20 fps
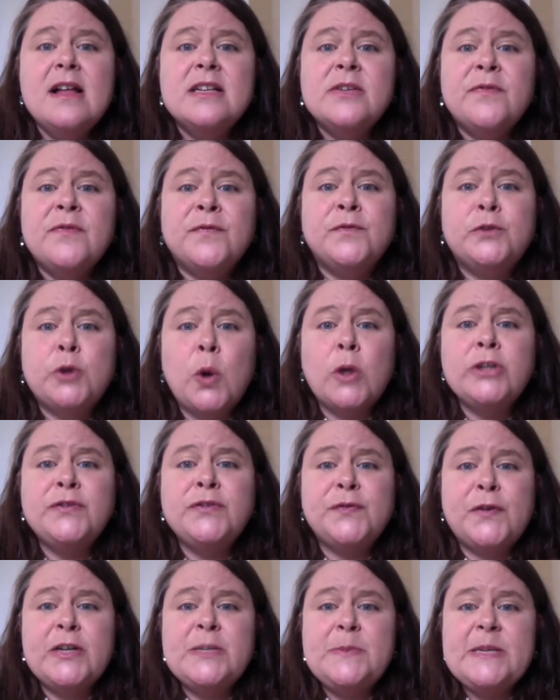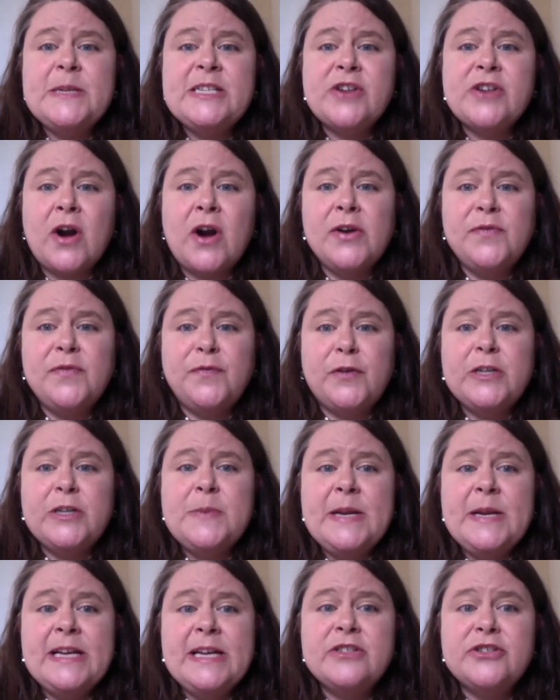George Frisbee started
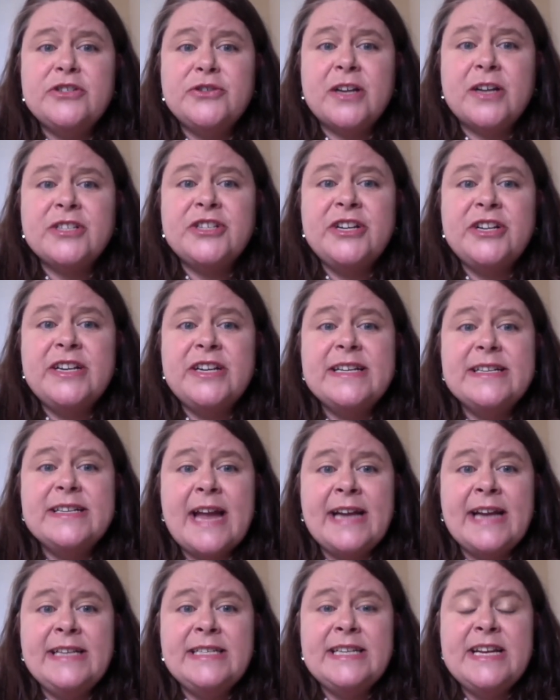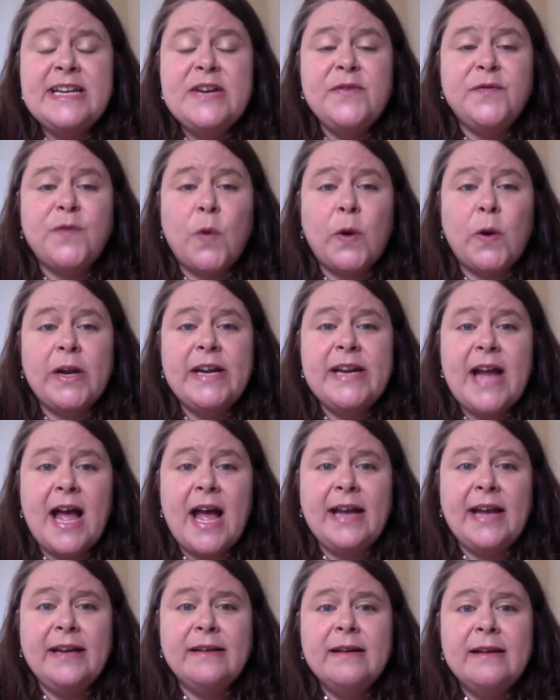Frisbee Construction in
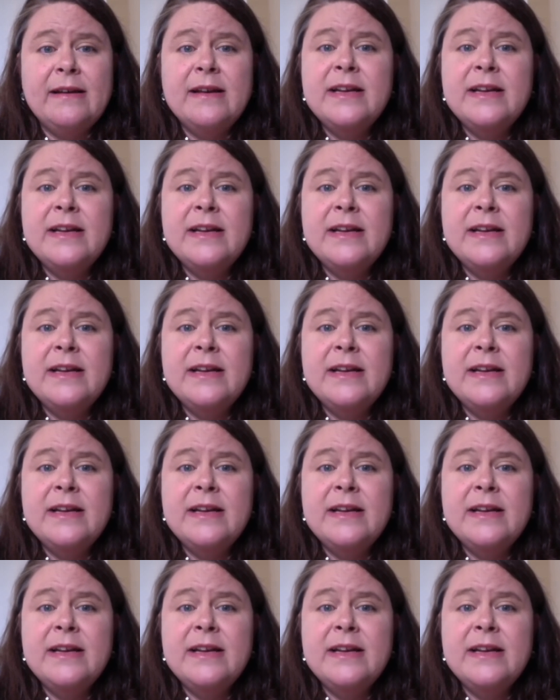1949.